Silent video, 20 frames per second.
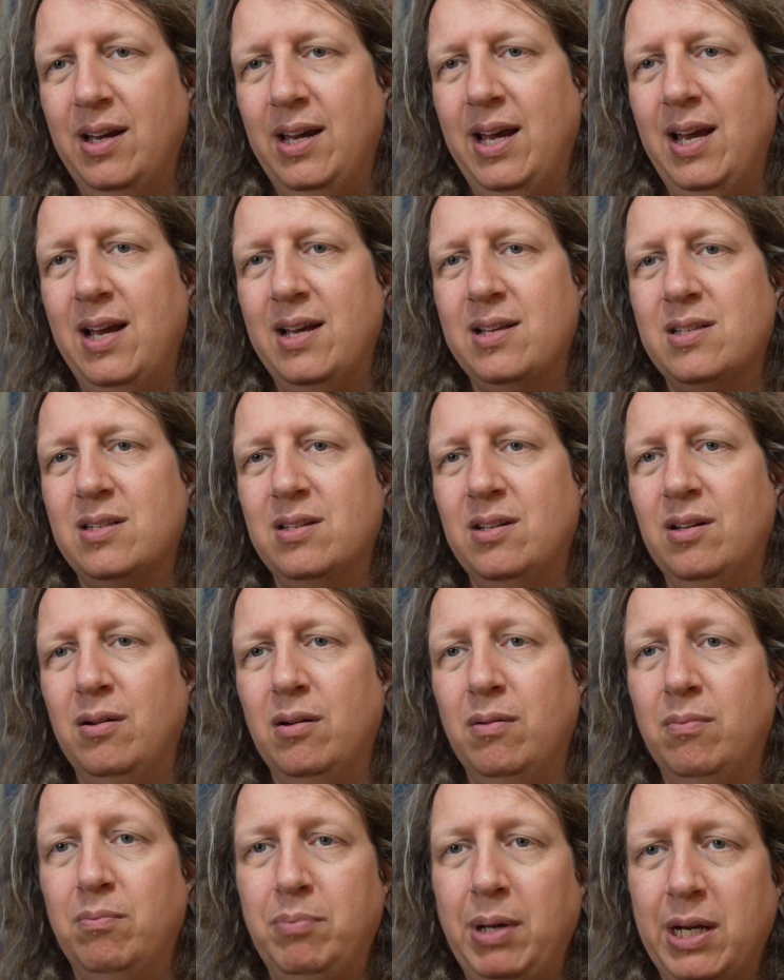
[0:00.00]
as
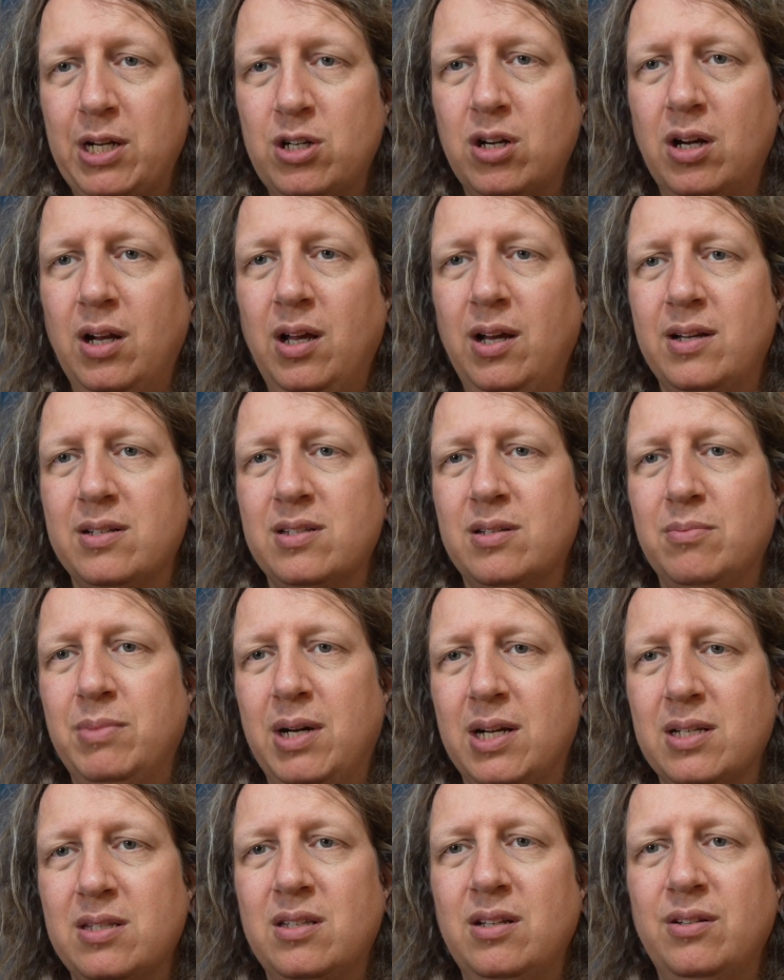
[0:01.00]
a bachelor, as a
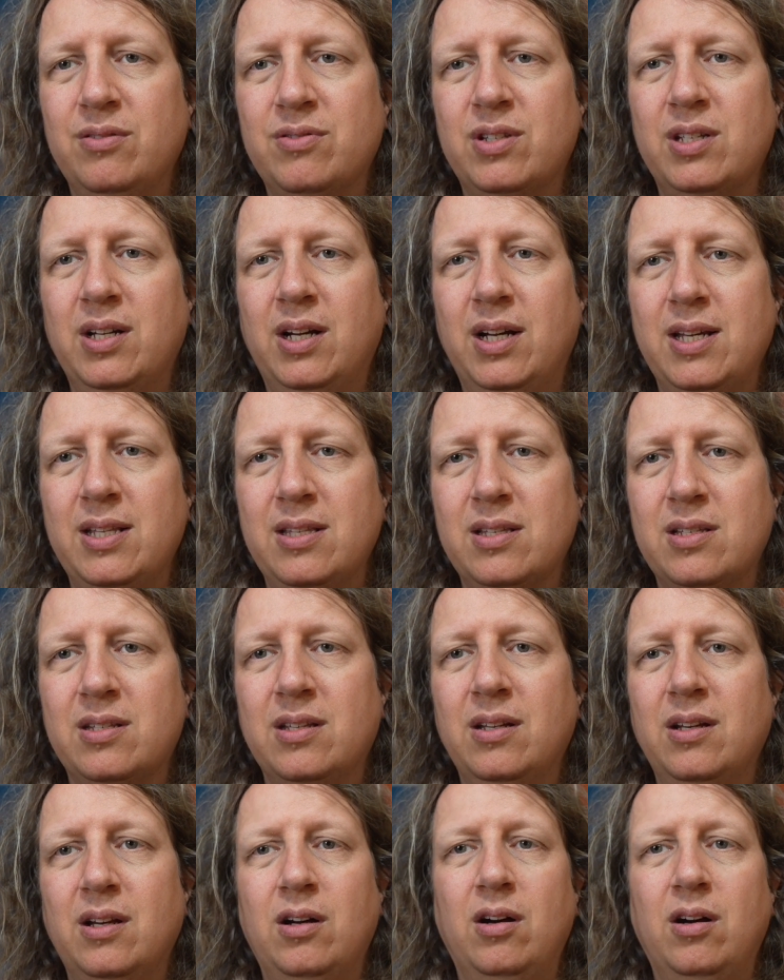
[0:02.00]
master of science,